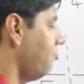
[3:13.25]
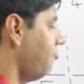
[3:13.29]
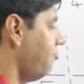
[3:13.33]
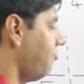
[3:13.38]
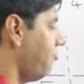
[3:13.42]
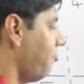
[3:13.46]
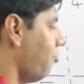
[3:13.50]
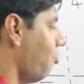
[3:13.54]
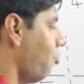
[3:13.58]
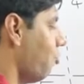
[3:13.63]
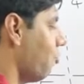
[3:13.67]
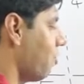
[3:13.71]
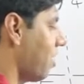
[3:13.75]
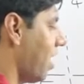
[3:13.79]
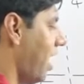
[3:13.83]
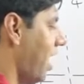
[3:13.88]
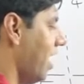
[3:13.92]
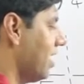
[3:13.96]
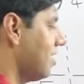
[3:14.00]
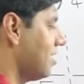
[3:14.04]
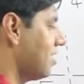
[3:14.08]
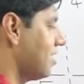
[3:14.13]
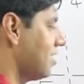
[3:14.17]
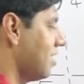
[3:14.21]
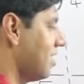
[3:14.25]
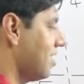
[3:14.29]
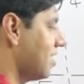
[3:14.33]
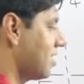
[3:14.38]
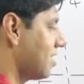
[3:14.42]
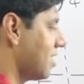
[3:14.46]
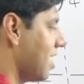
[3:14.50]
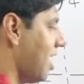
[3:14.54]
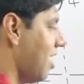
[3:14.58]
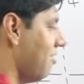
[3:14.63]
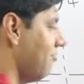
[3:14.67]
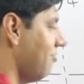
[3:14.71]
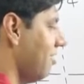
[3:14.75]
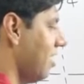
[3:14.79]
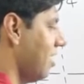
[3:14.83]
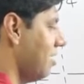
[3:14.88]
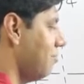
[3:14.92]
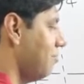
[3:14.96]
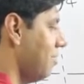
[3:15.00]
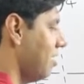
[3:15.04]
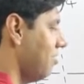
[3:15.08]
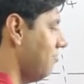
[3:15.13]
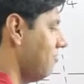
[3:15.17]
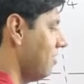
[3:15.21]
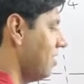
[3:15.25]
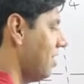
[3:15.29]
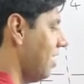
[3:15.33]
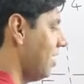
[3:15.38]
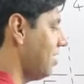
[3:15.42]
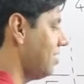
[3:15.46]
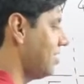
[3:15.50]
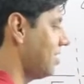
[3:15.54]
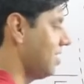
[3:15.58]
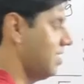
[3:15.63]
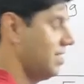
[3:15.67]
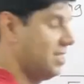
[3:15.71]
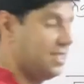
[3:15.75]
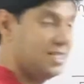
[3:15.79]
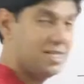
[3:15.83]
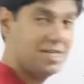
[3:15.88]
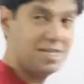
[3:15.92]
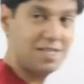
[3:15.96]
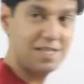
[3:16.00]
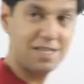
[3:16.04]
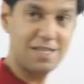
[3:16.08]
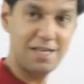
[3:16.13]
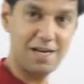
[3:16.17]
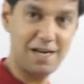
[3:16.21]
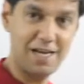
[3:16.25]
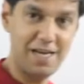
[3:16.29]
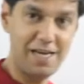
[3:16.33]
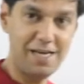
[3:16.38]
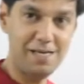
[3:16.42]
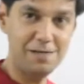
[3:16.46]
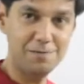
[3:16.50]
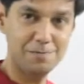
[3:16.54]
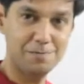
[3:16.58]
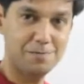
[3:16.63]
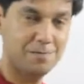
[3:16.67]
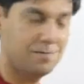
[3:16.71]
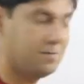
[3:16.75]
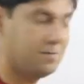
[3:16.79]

4 and 6 available with us? Is it 3?